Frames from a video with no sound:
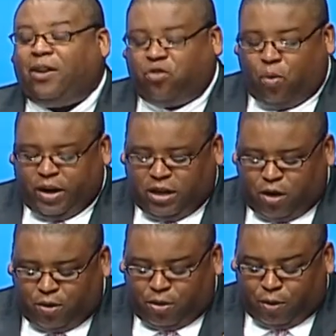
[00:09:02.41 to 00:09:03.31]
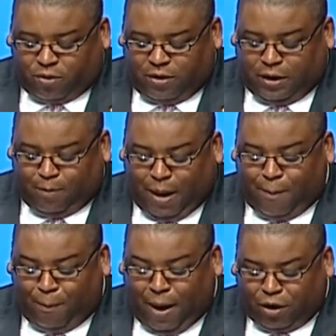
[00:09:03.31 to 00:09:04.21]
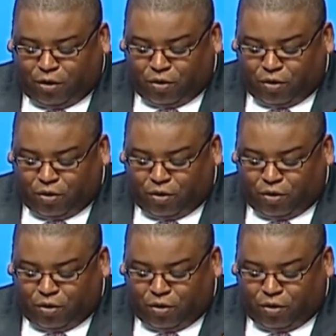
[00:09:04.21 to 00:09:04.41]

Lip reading: model year